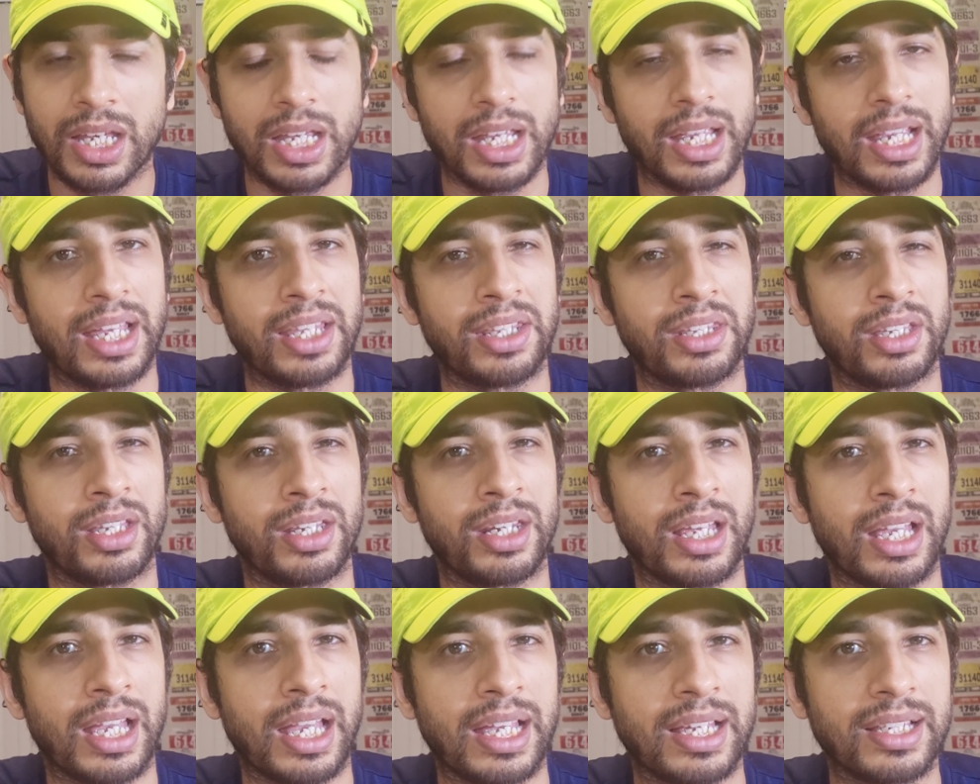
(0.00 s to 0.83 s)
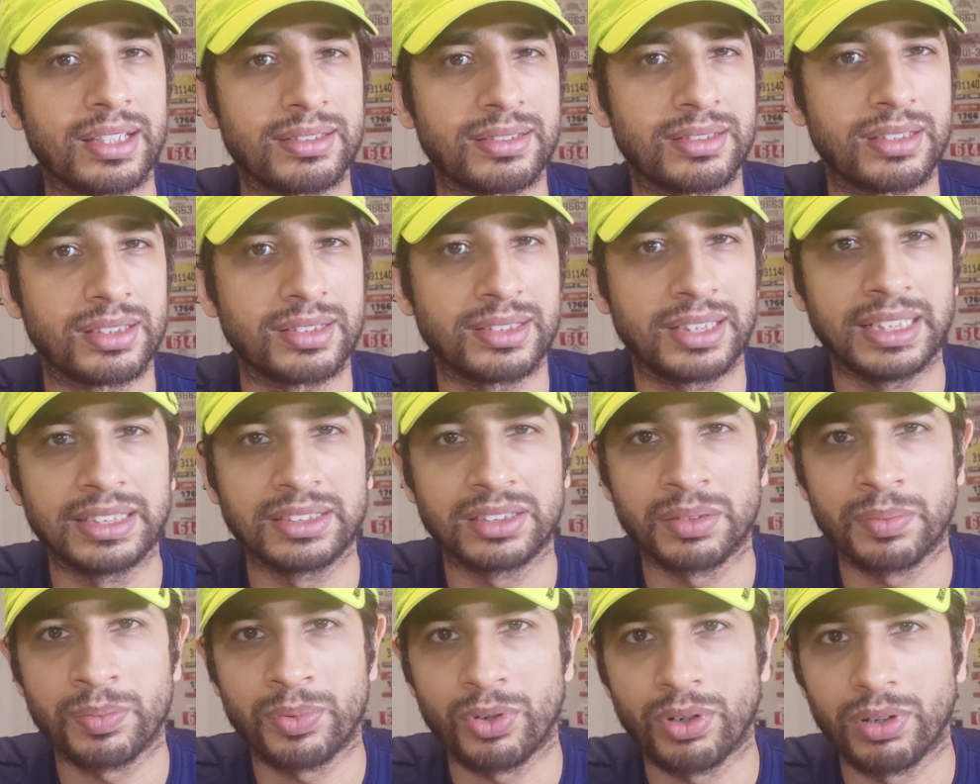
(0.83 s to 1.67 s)
And then as the
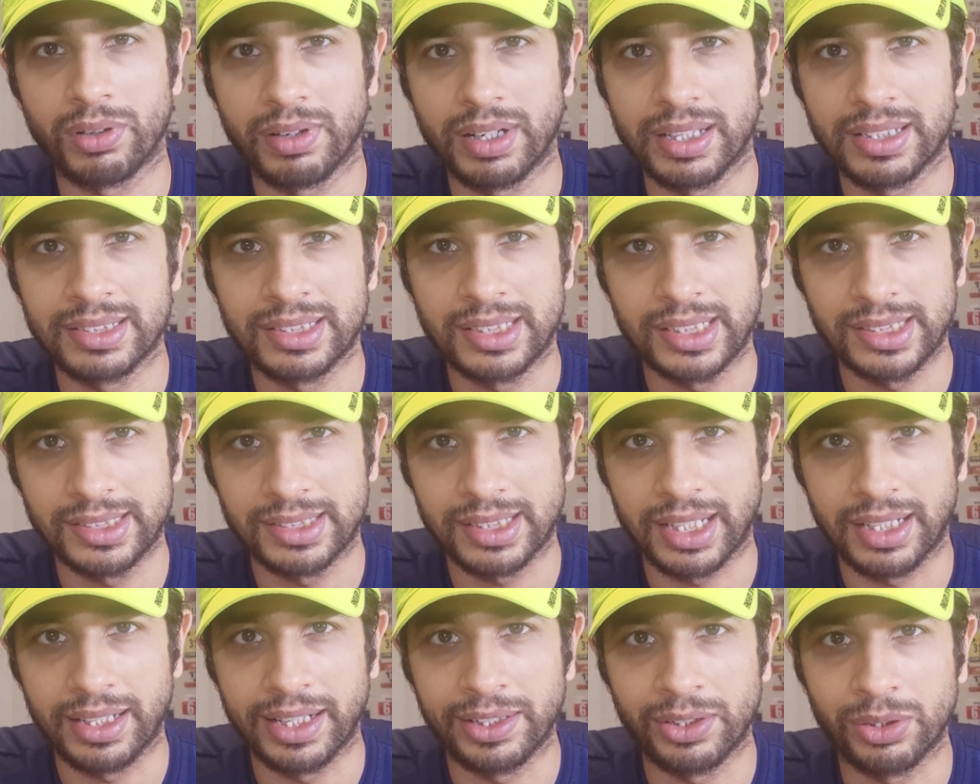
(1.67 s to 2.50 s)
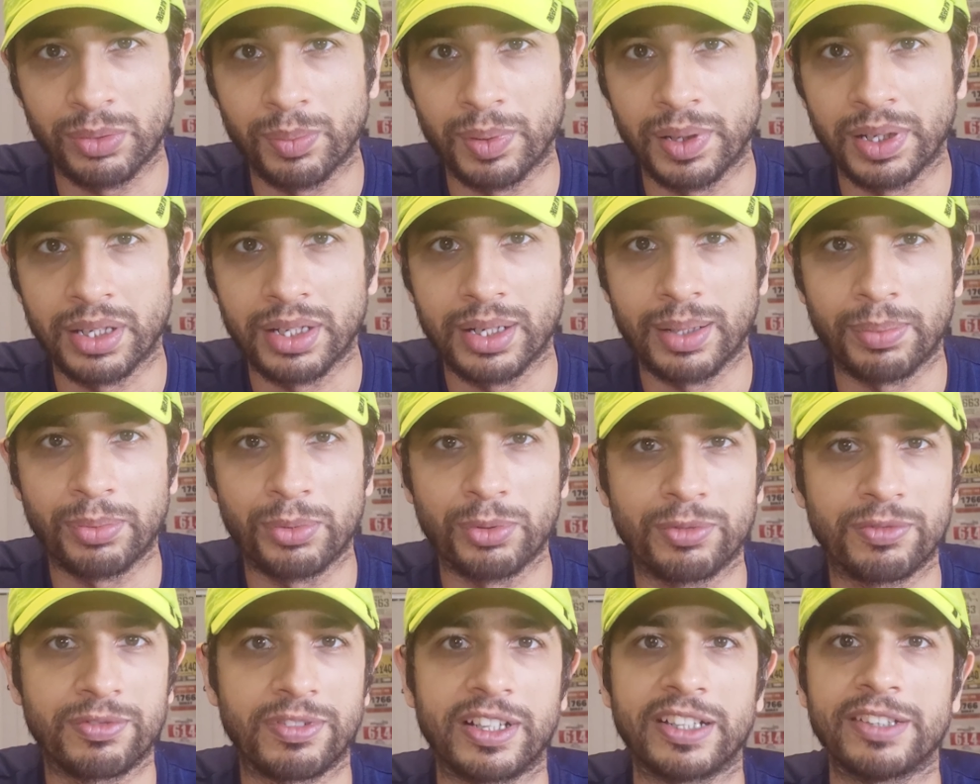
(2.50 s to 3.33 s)
season progresses, I like to build it up to
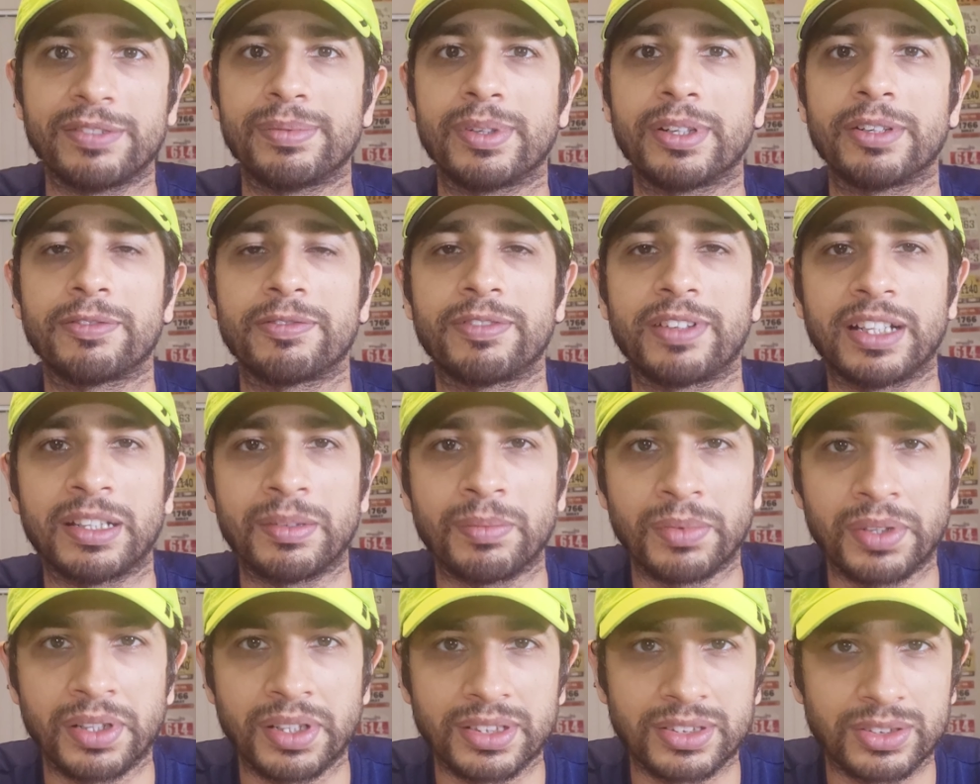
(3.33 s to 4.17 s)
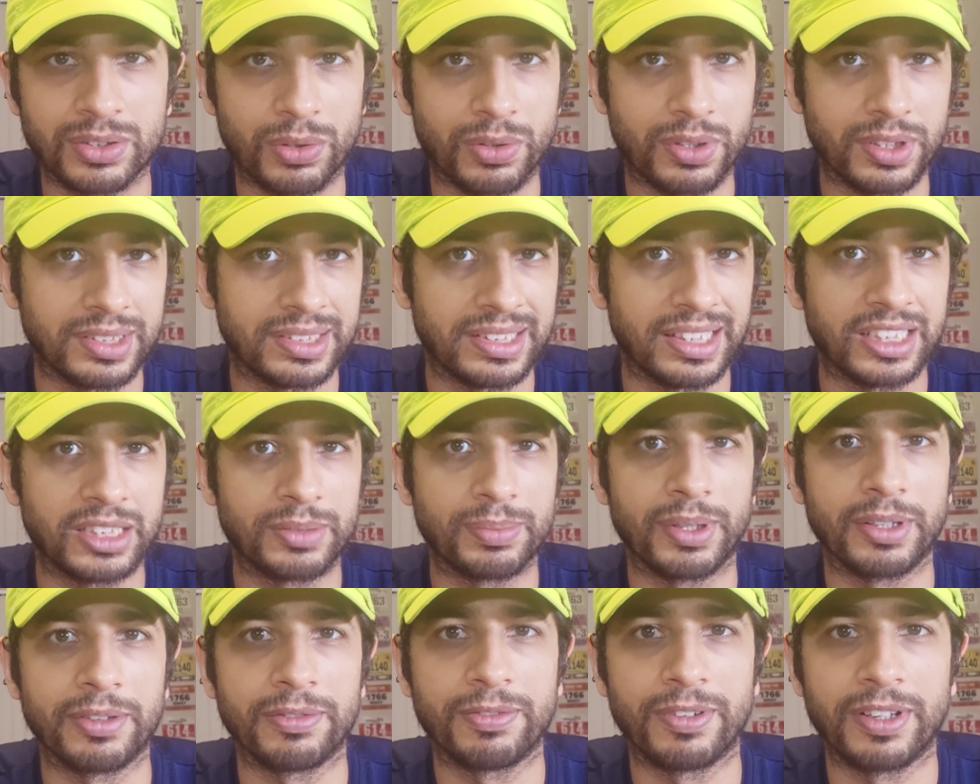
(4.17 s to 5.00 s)
5 by 5 minutes or 6
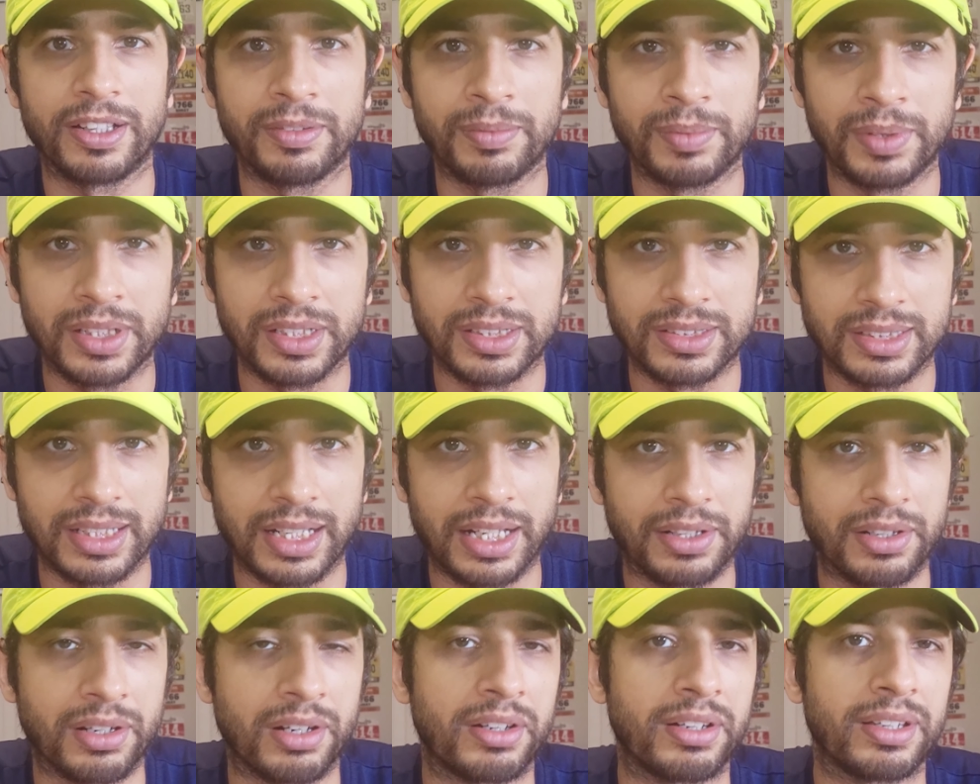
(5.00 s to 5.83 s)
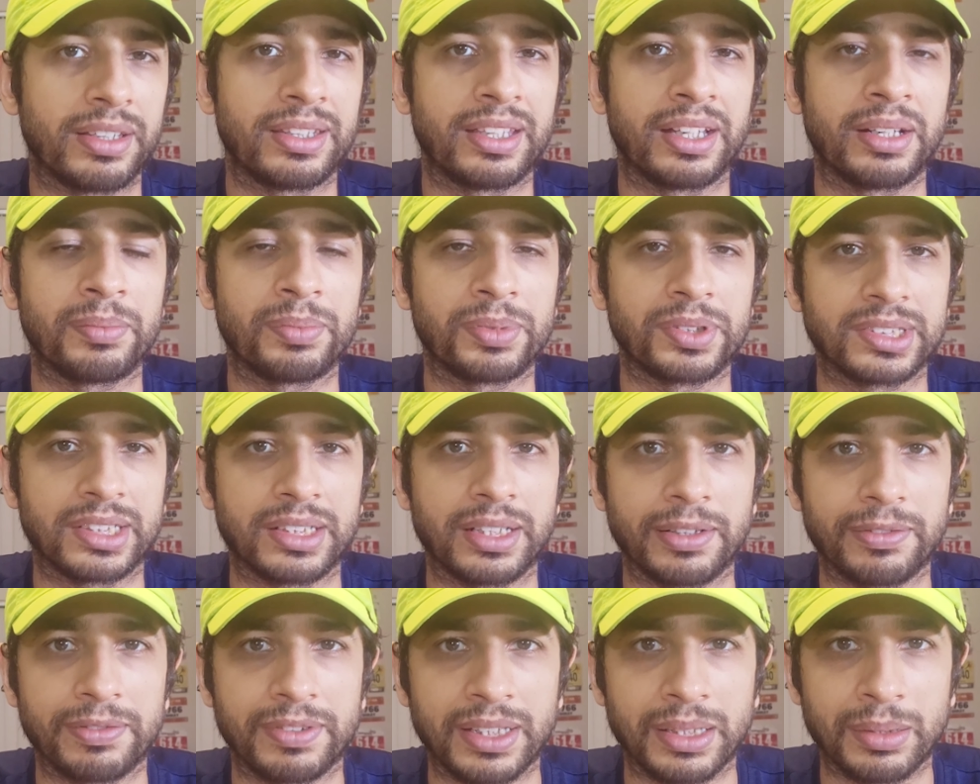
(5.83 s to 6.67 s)
by 5 minutes at 110%
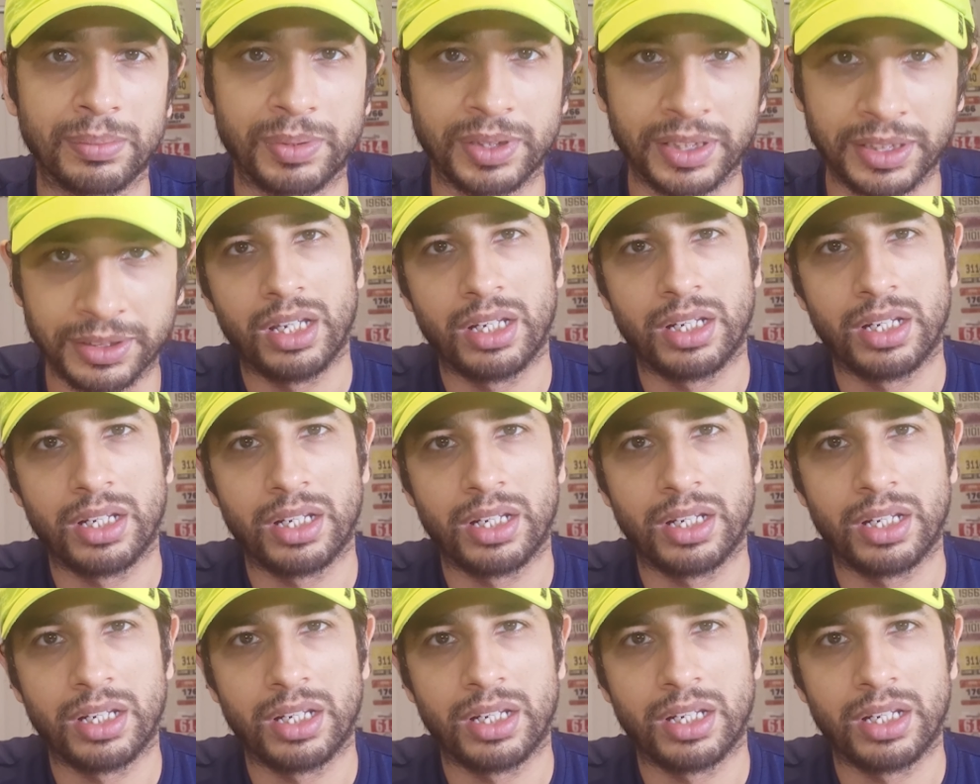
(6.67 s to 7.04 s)
FTP.